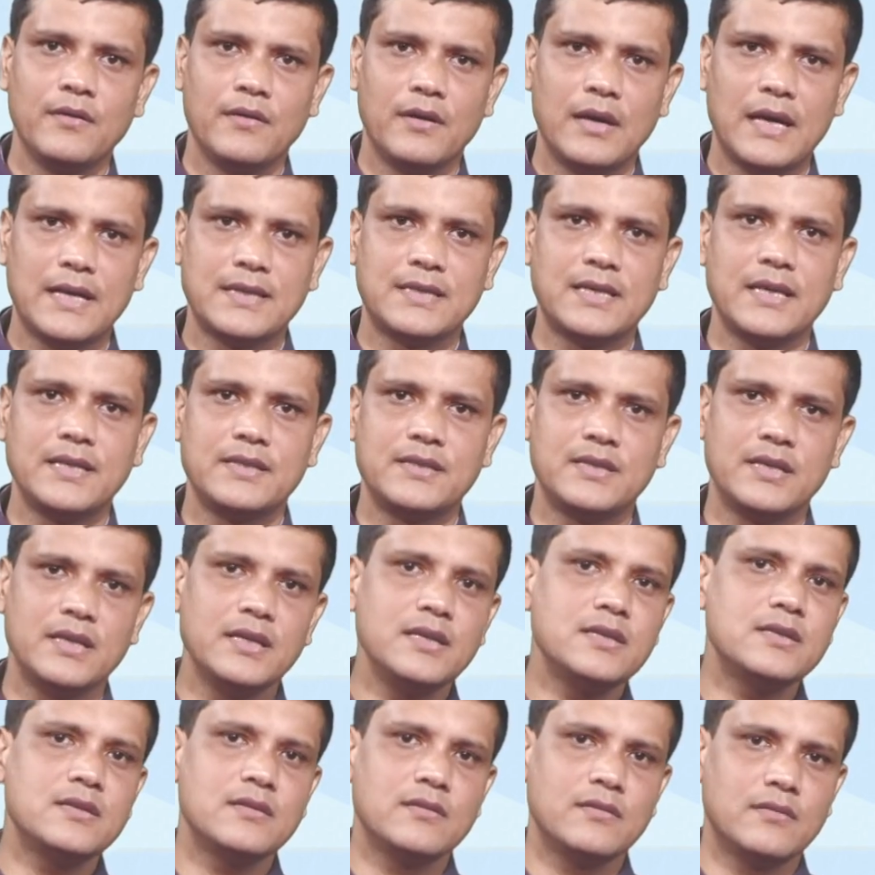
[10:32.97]

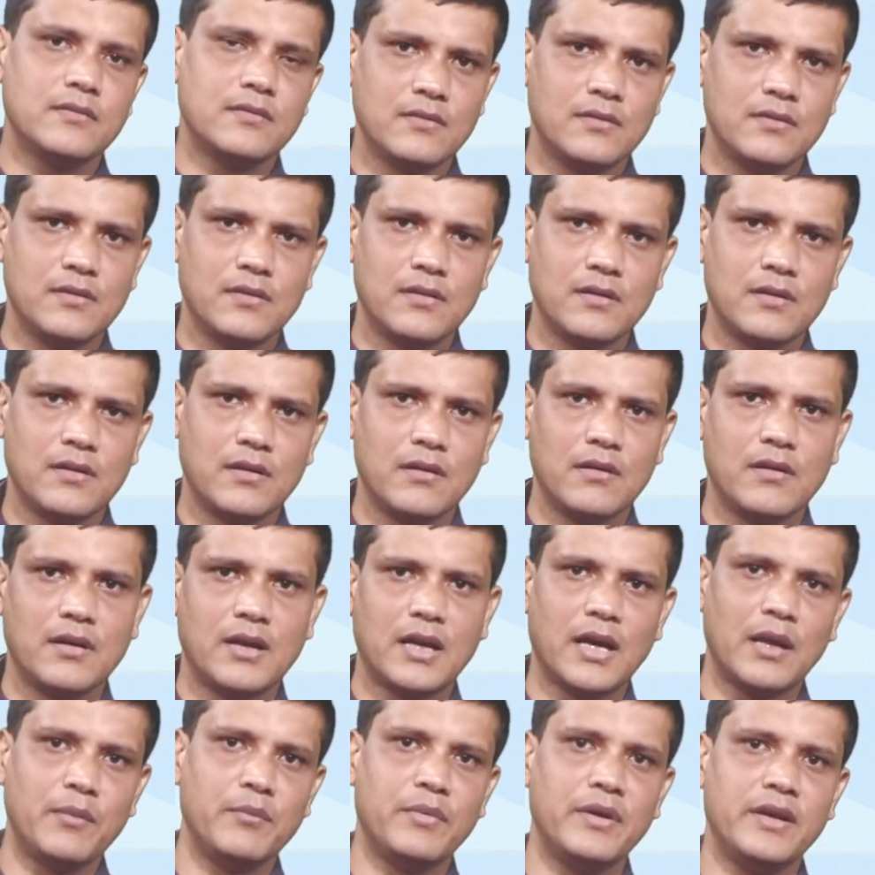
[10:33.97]
SHGs
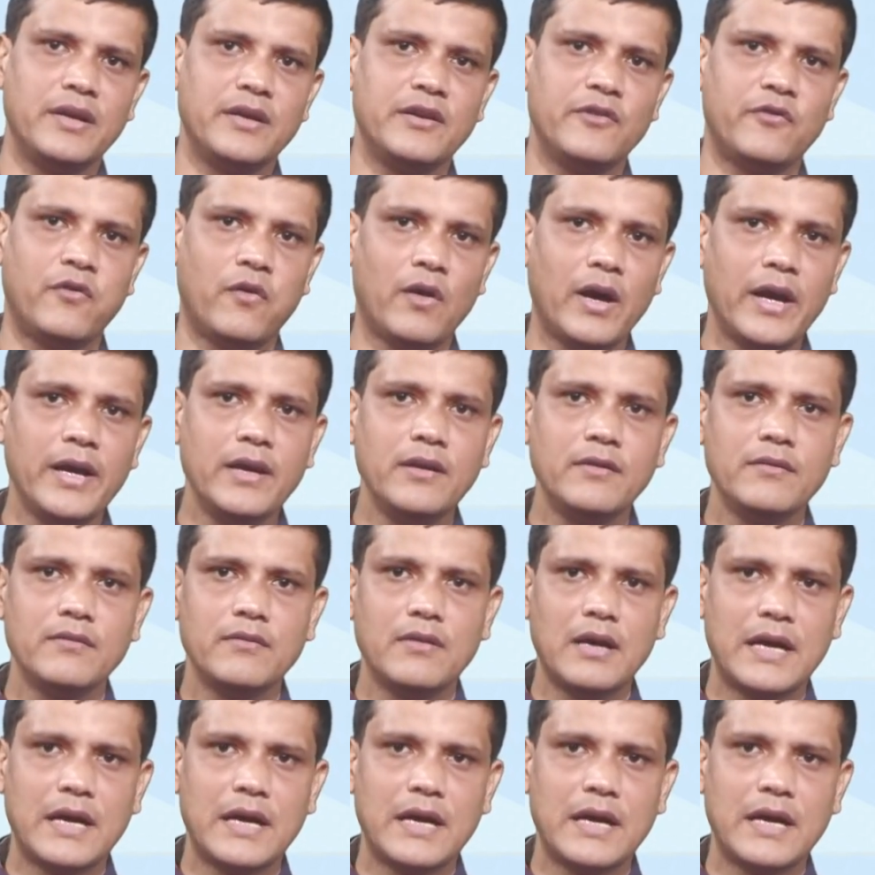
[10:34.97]
can be defined